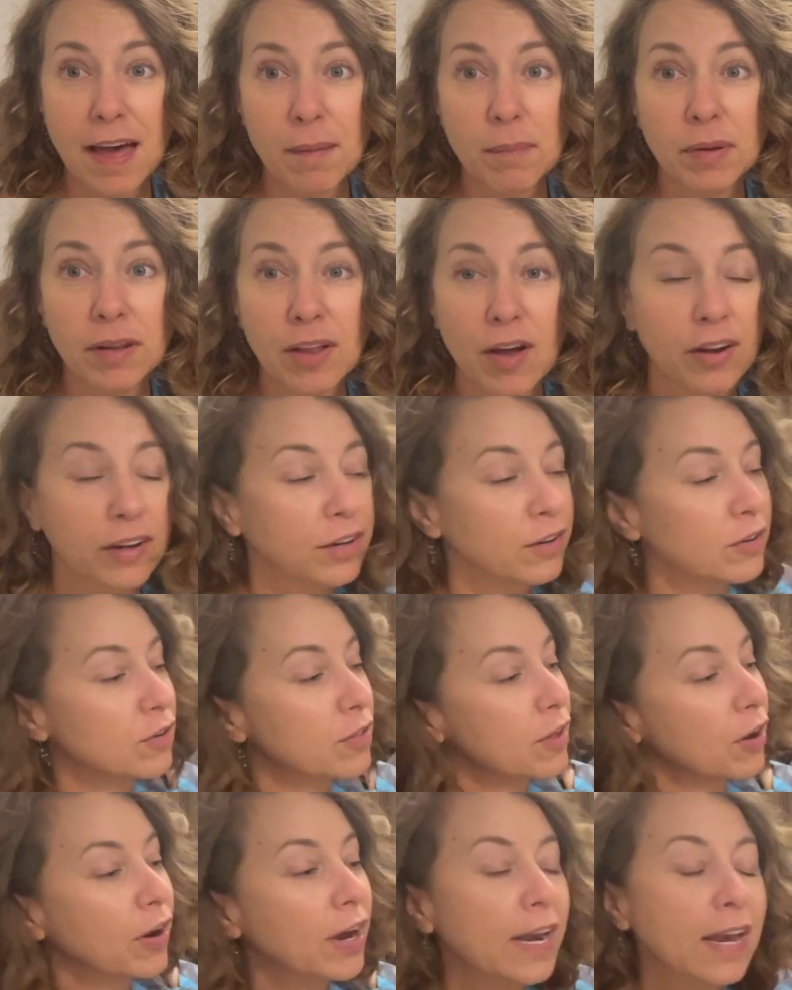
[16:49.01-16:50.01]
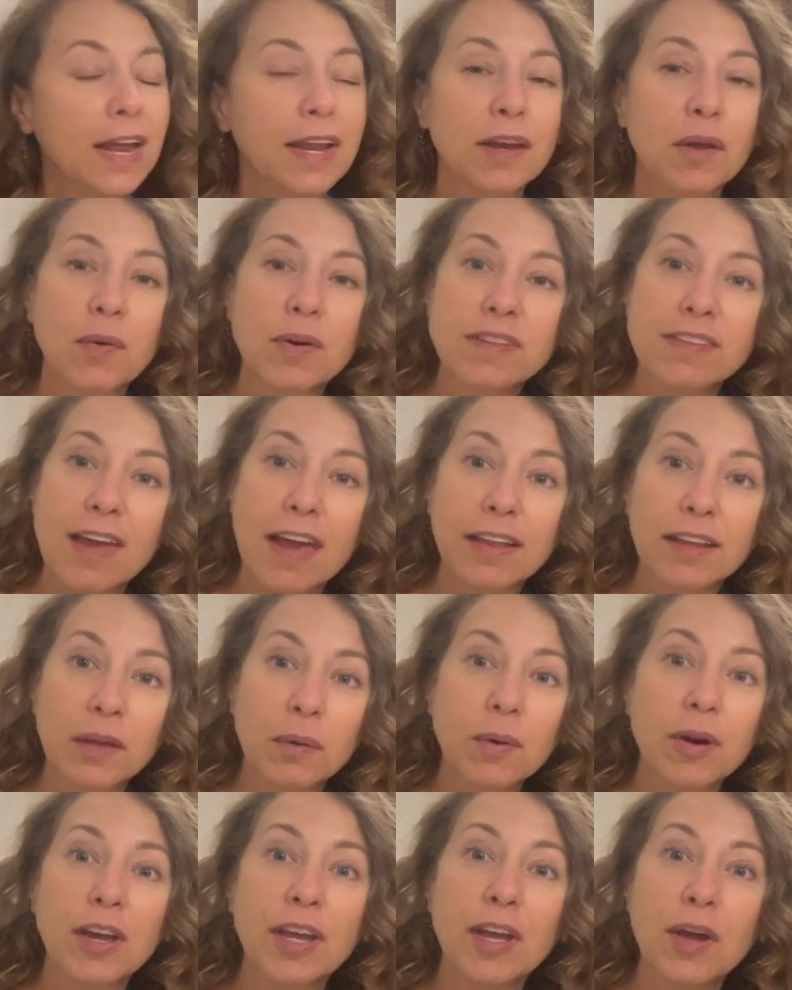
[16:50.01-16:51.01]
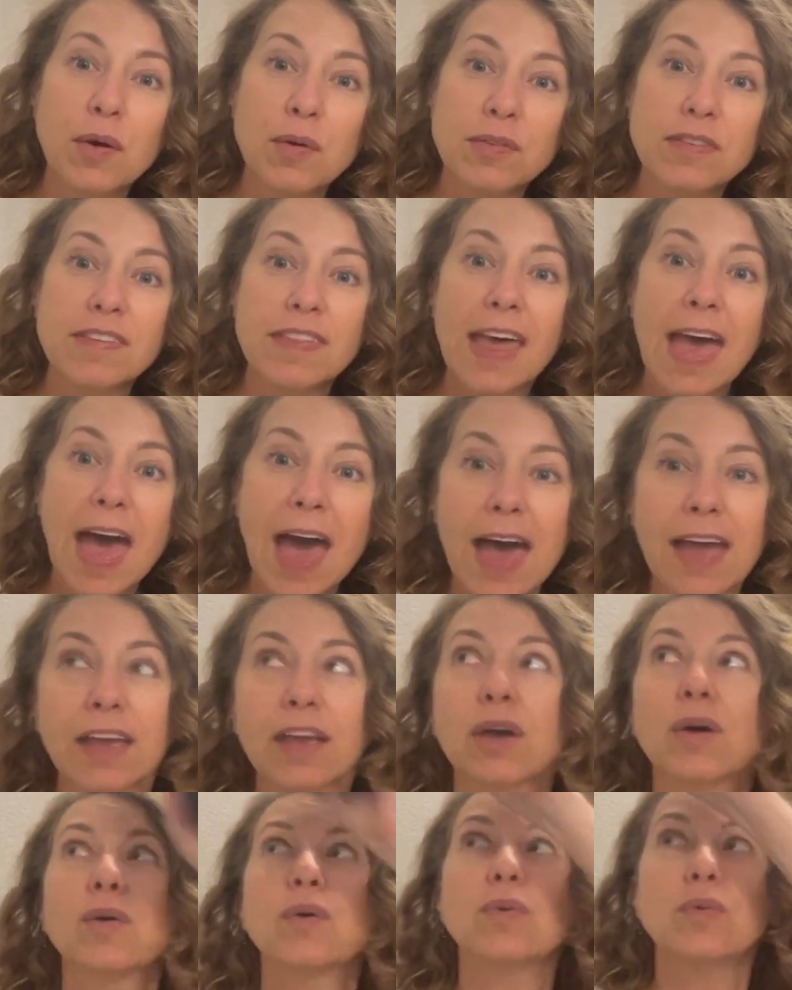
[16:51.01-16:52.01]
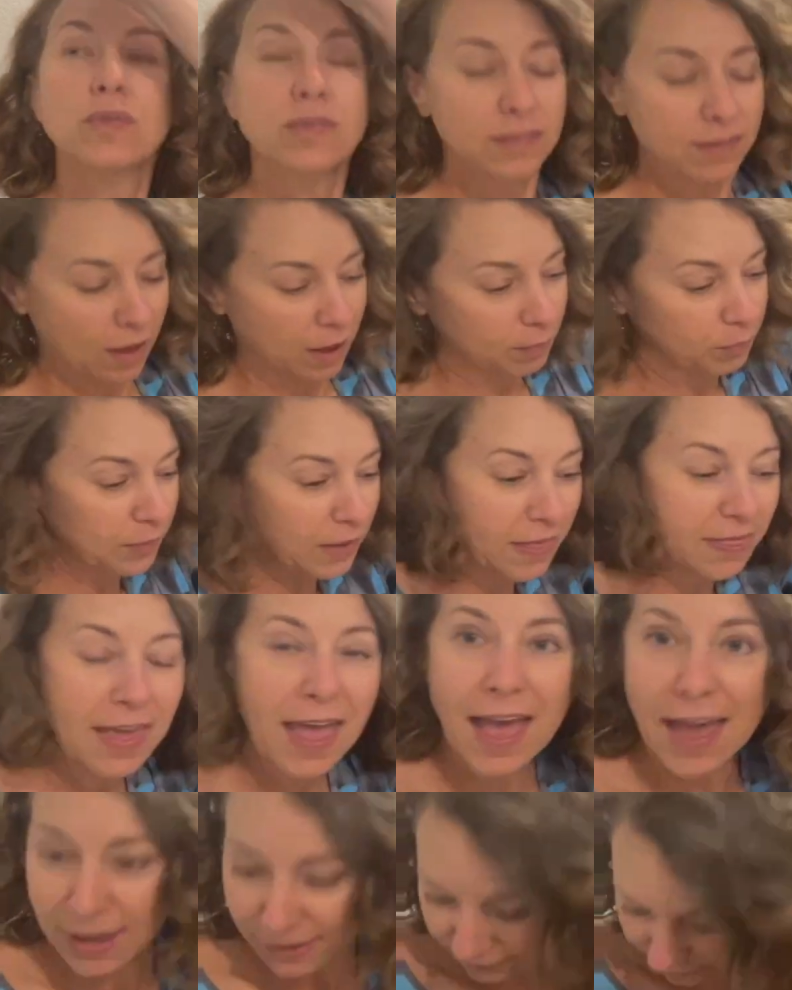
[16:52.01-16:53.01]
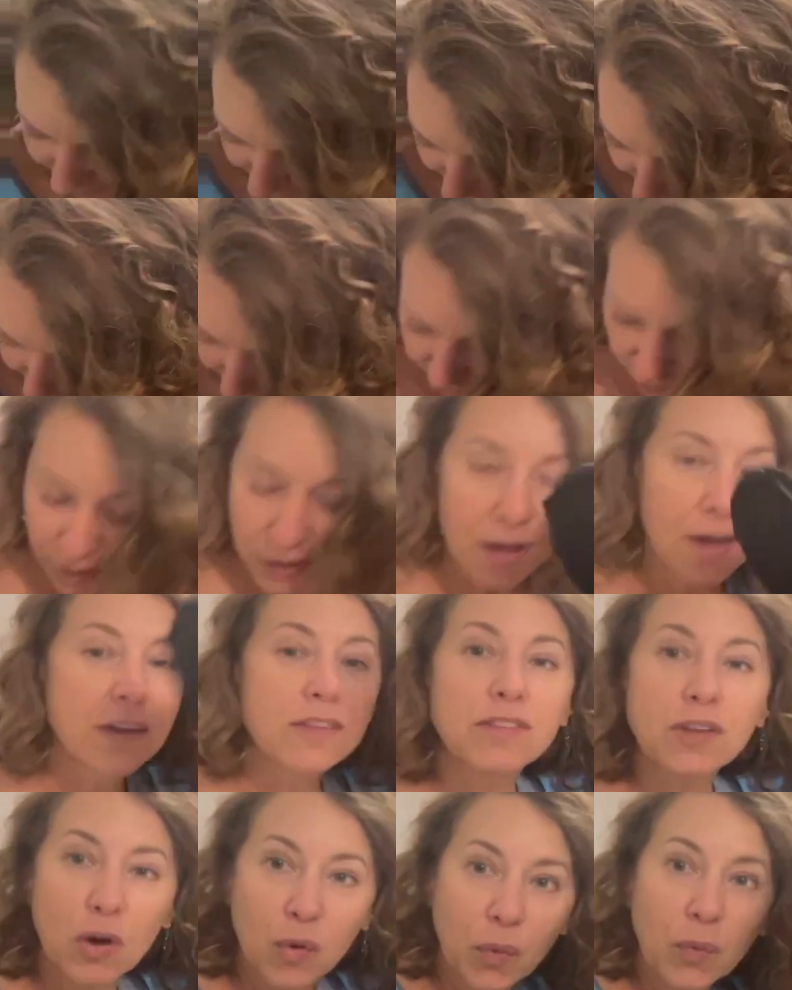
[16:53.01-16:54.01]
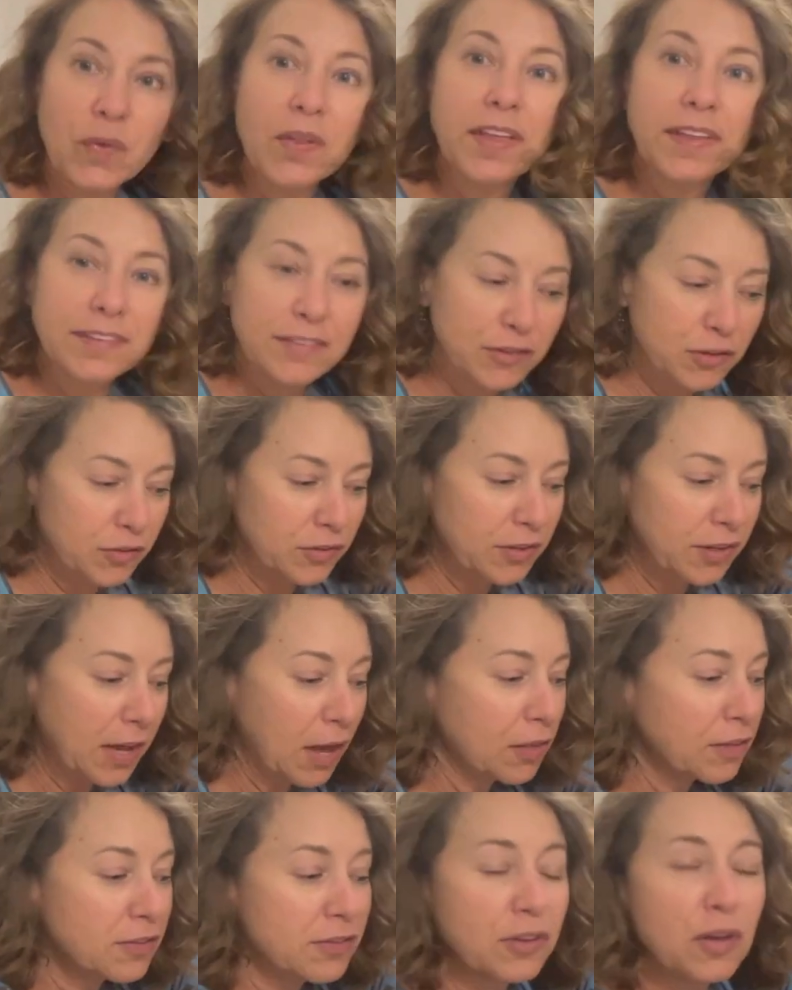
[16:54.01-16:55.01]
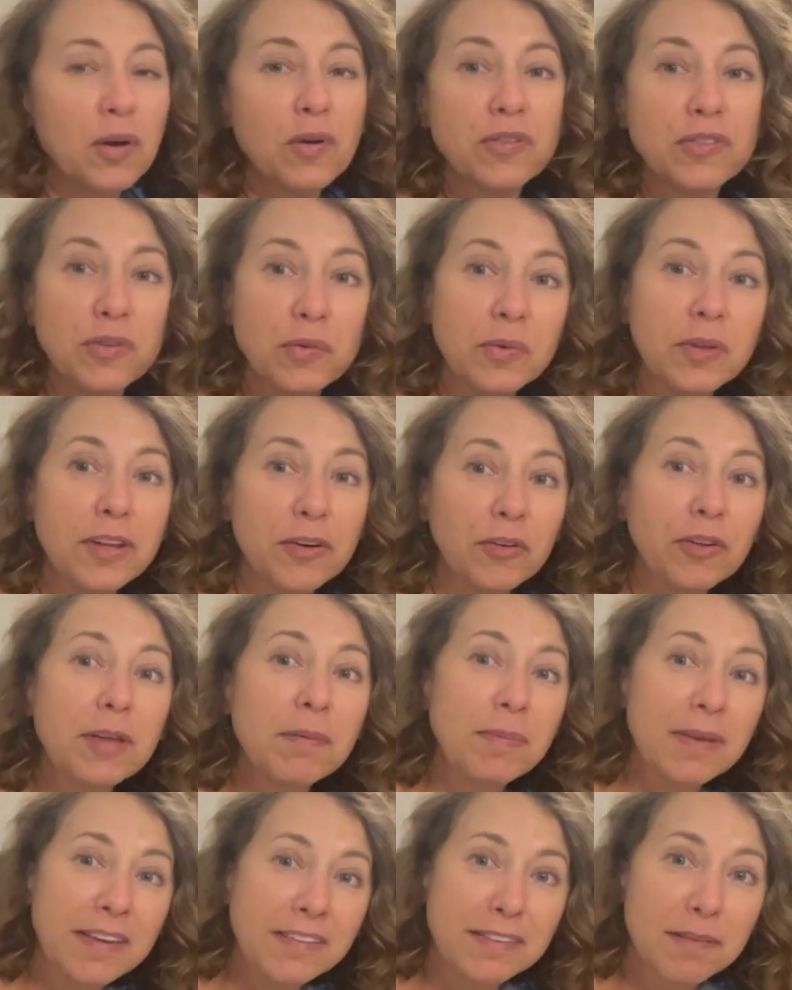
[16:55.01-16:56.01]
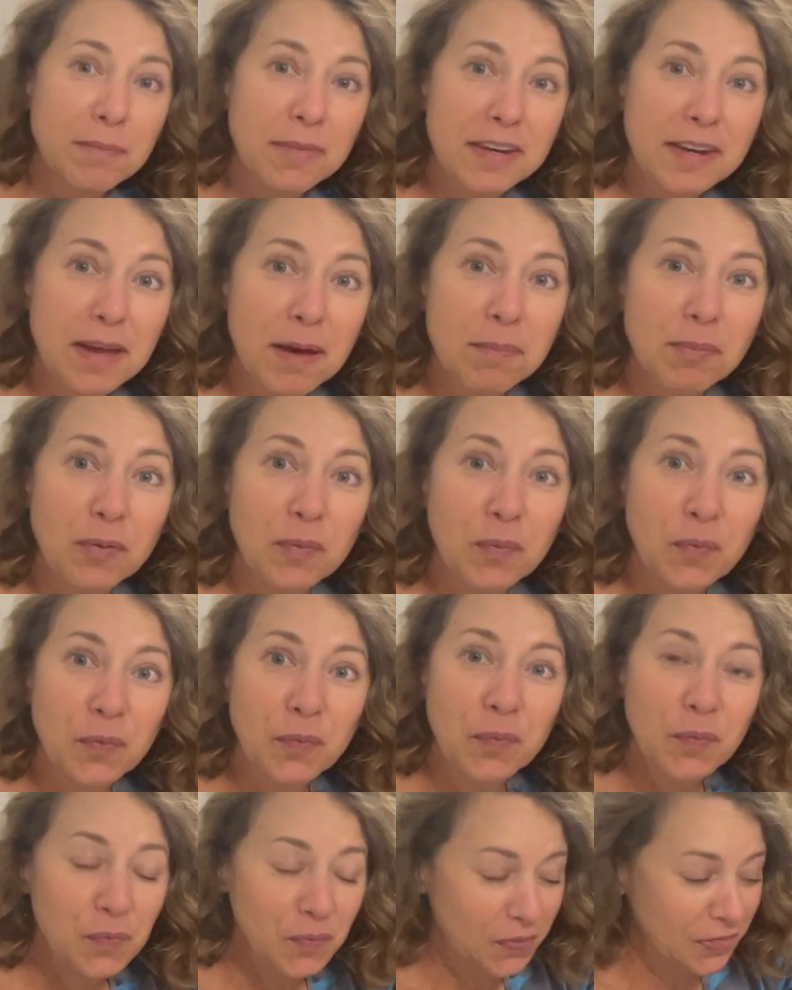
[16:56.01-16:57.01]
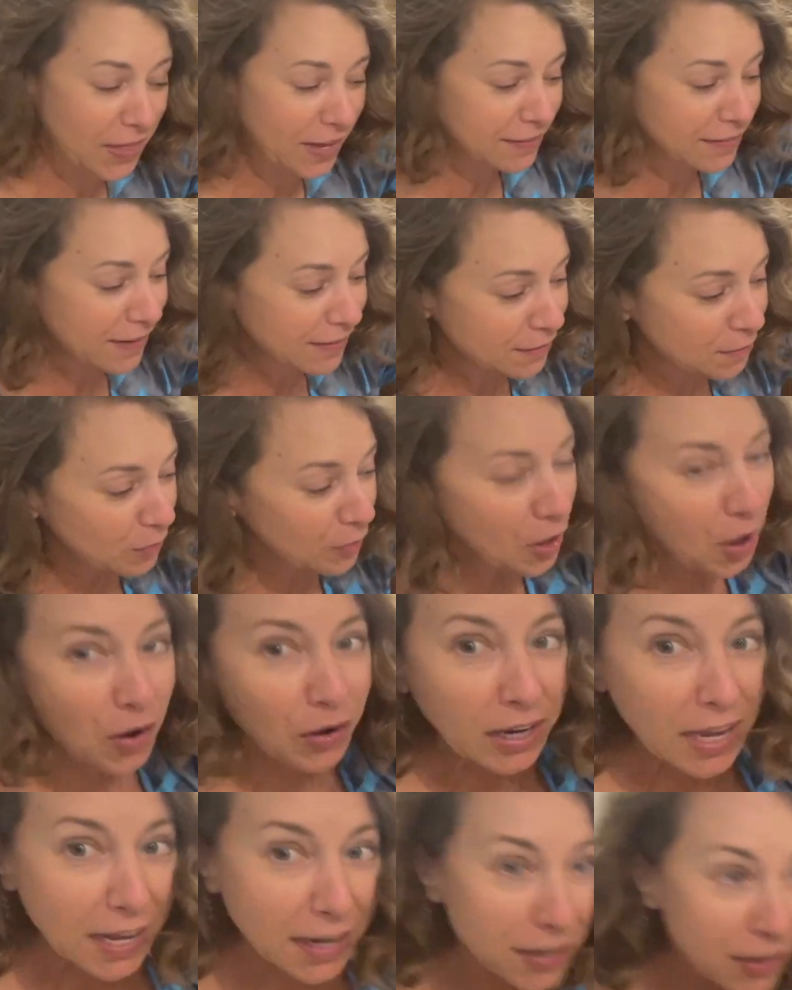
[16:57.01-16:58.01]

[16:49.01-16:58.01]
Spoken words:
belong under there, and I know exactly where it goes. The hat goes up in the hats thing. So do you see how this goes? You literally pick something up that doesn't belong, and